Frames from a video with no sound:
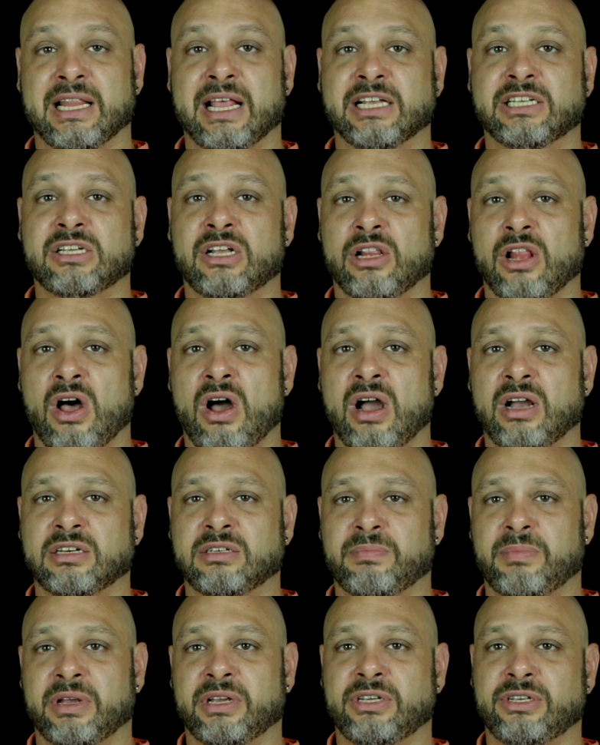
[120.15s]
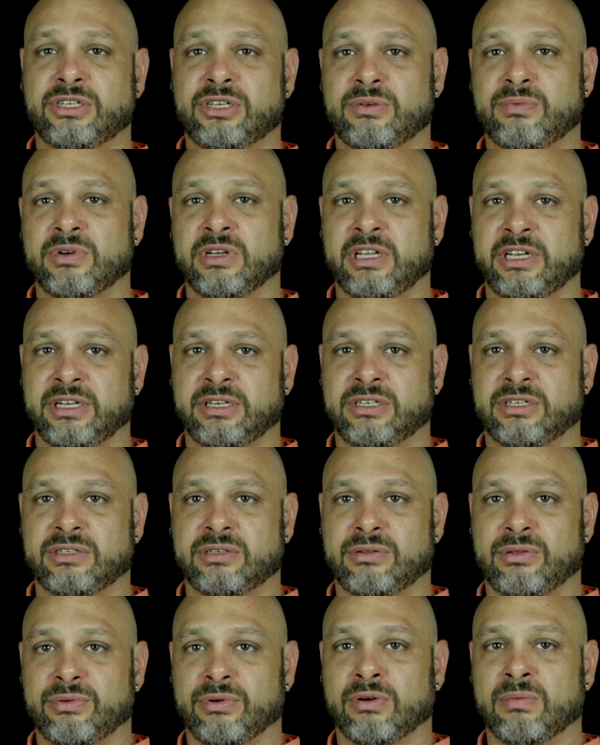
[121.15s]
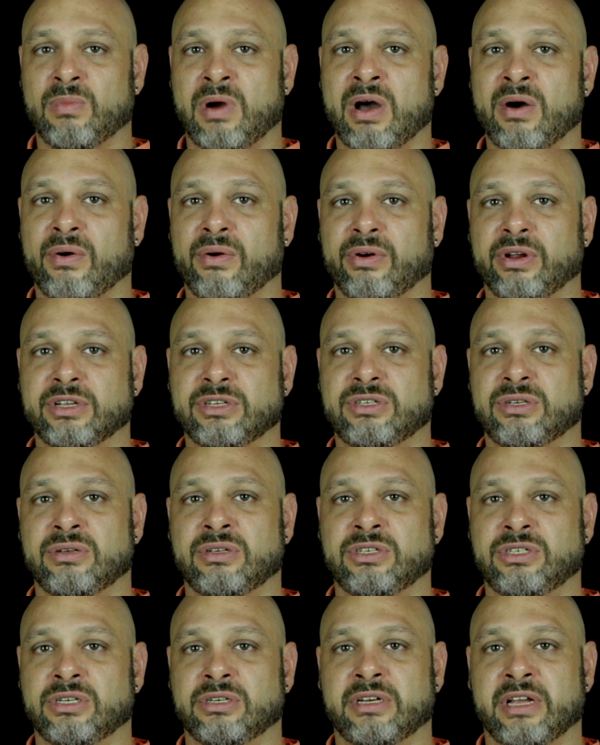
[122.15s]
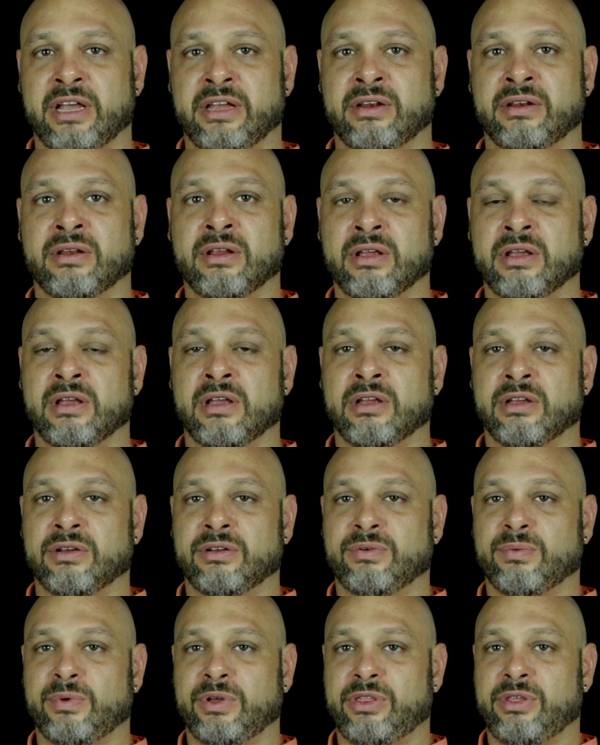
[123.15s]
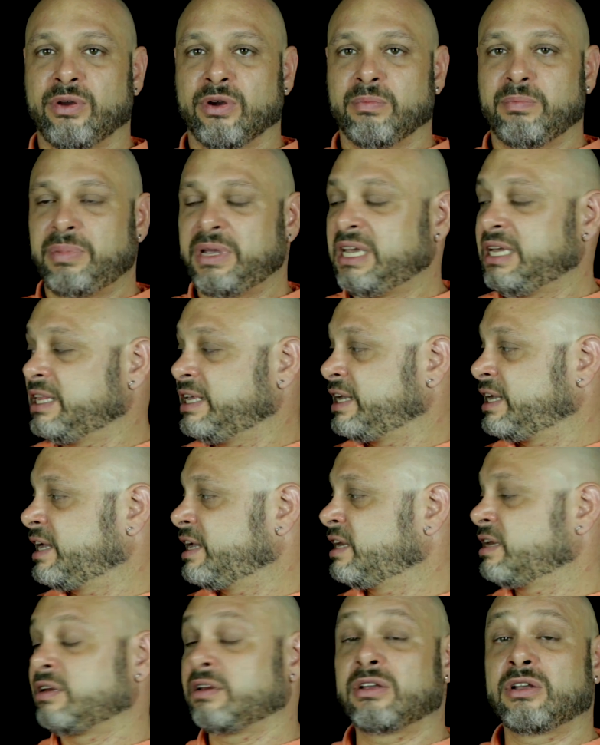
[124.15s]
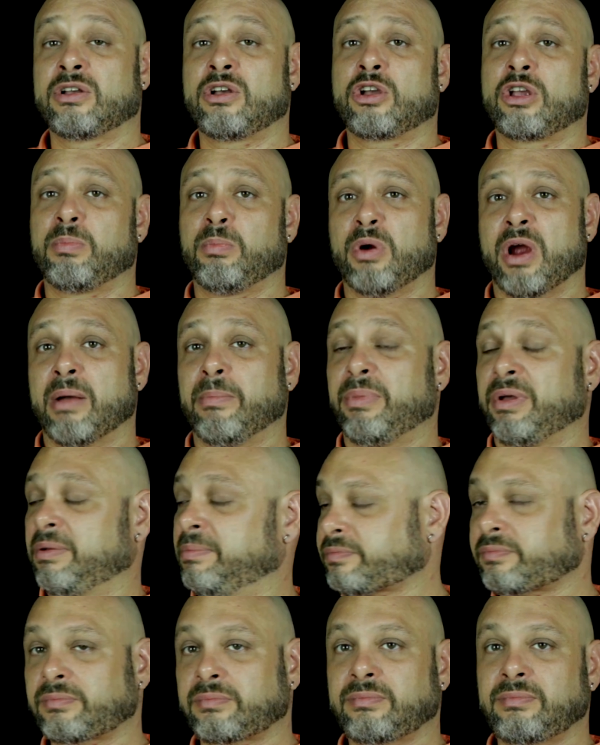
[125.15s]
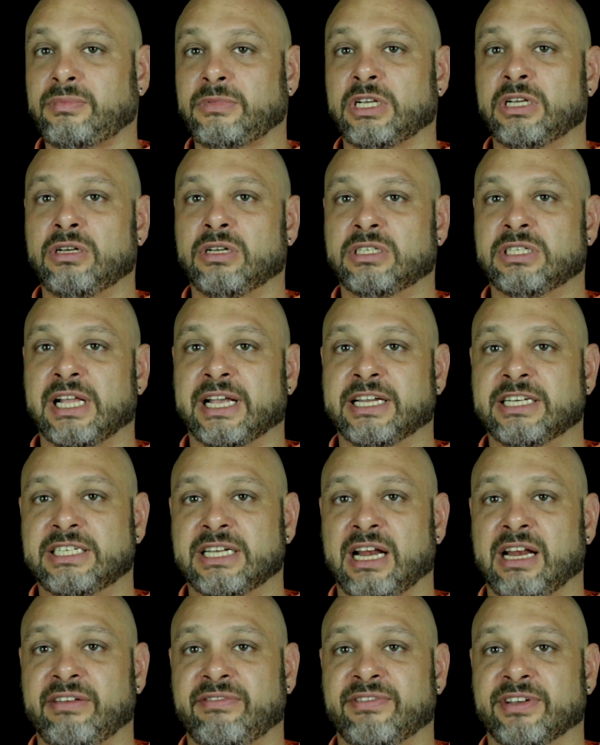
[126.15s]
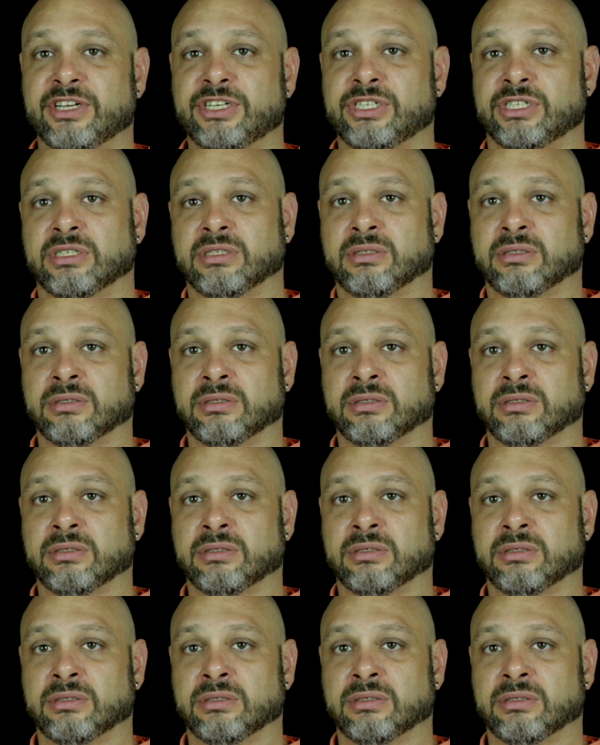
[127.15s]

less clogged, but you should really throw them out as soon as you're done with your peeling and cook prep. Looks like a jellyfish.